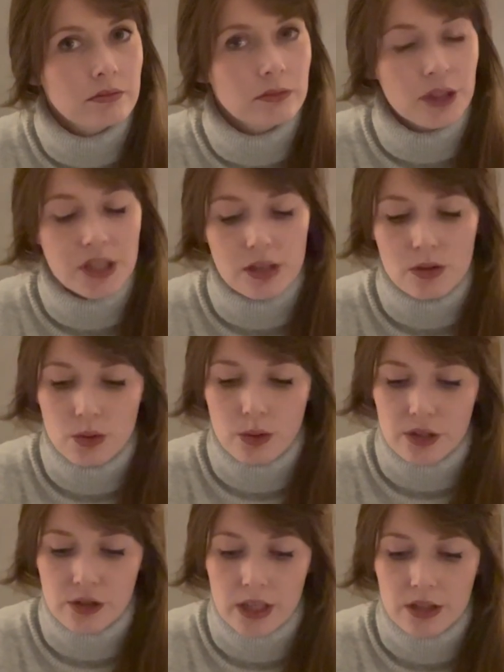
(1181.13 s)
which is
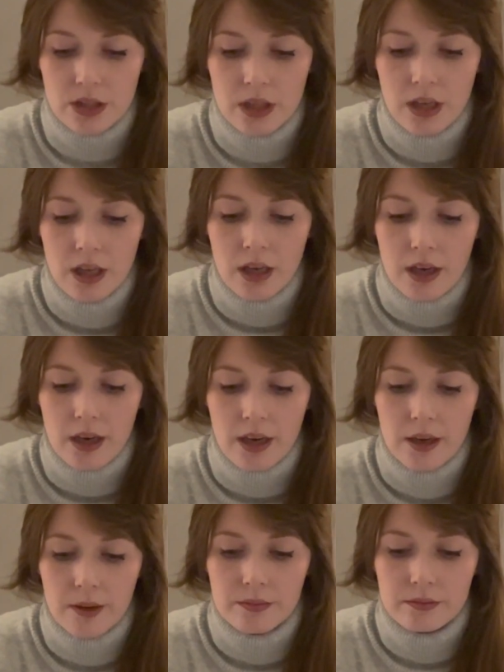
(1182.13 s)
quite strange.
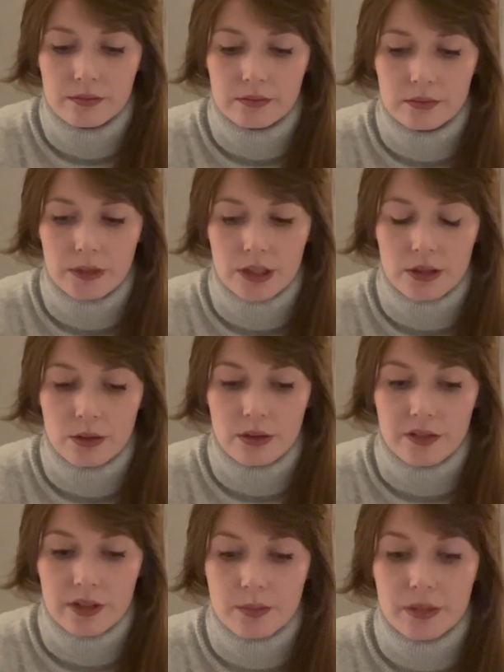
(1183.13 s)
I don't know
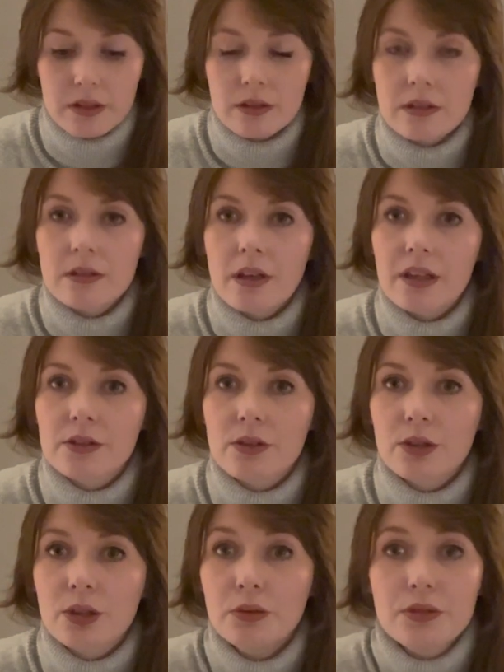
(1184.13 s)
if it's because I'd
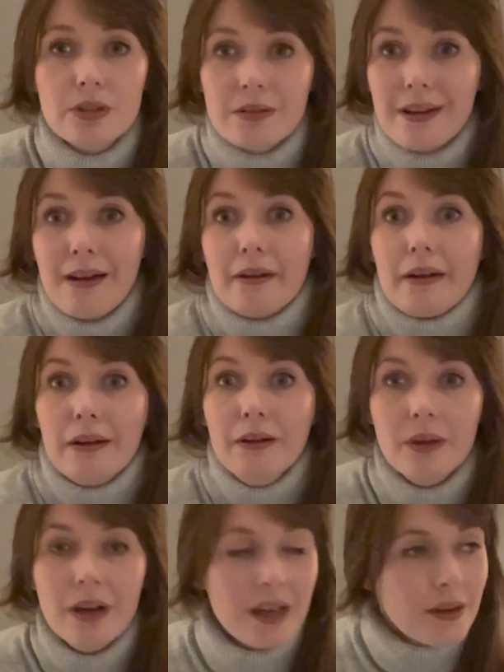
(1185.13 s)
got used to it, I don't
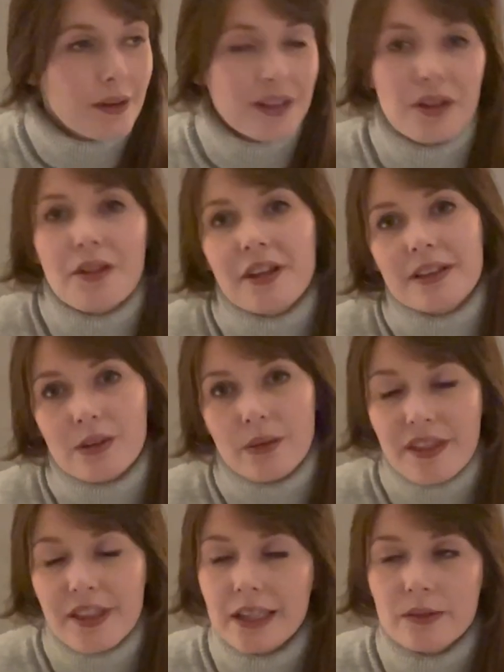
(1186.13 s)
know. I don't think so.
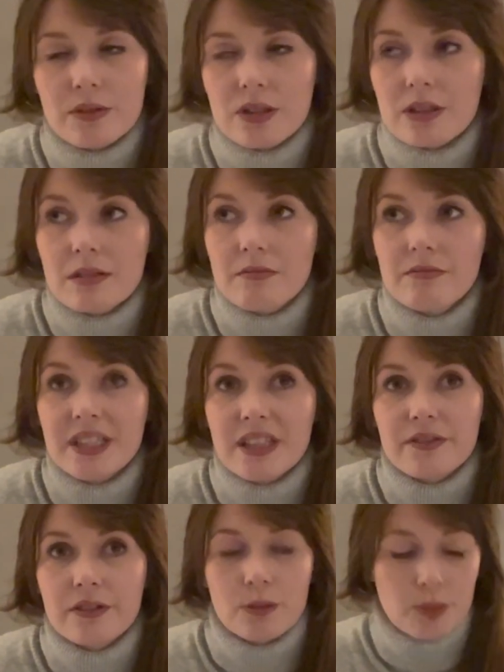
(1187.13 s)
I think it was just
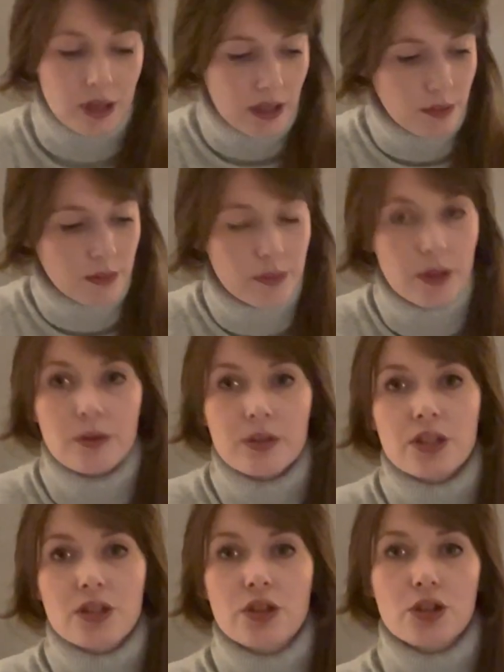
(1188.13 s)
different, but it goes
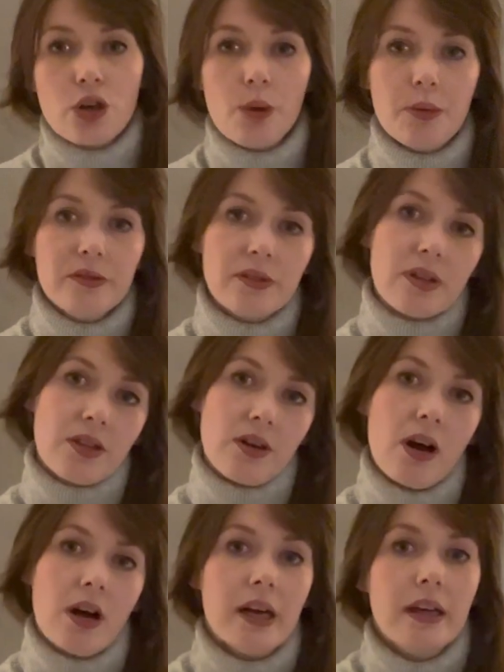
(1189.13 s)
into the top of your
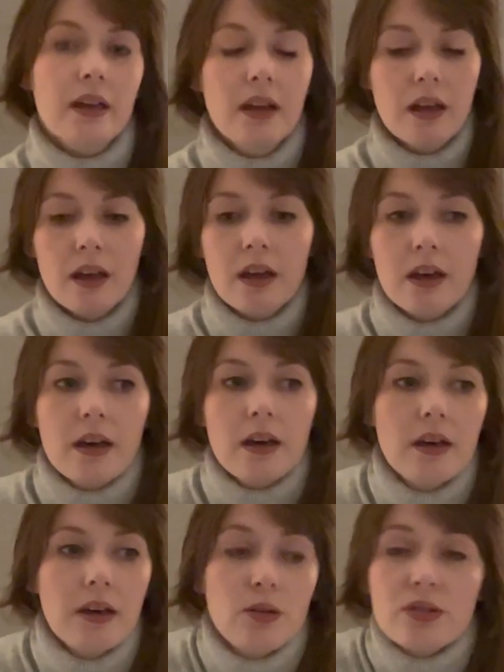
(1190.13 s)
thigh,
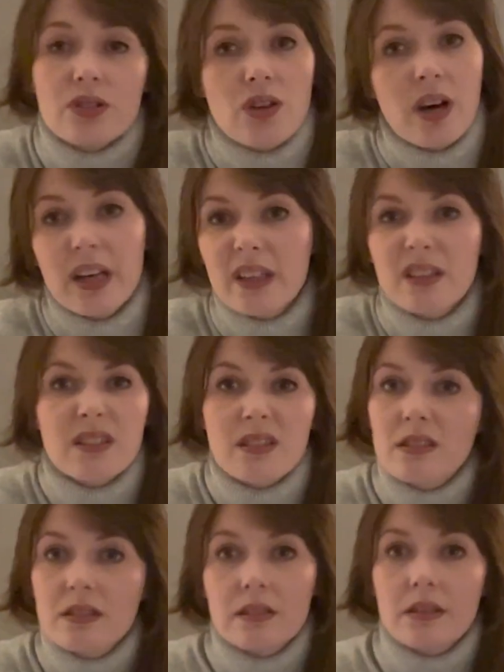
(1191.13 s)
or
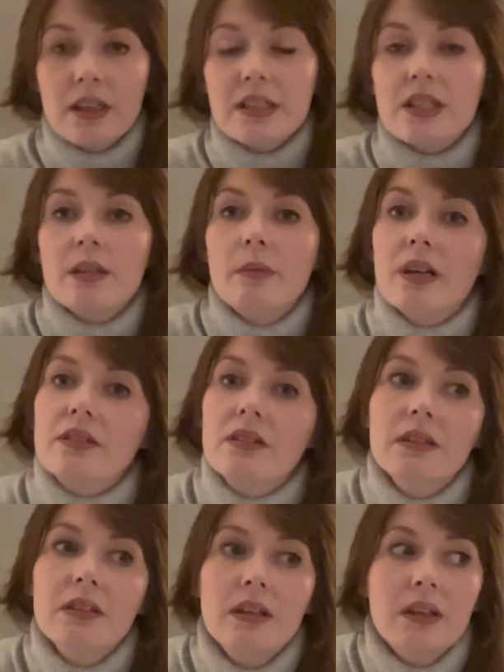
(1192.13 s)
sides, into the
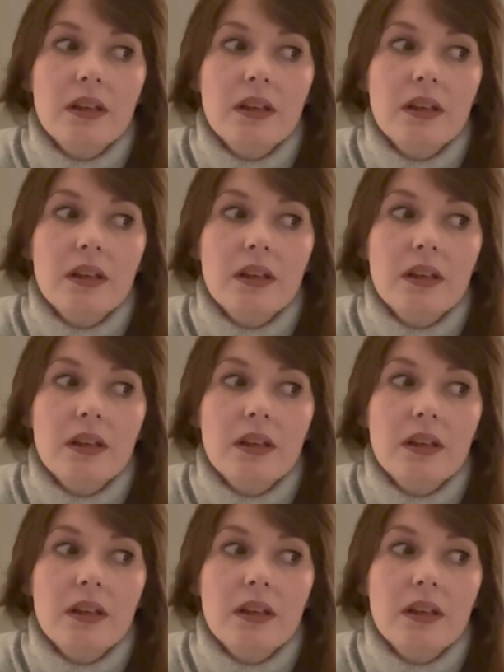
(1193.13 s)
muscle.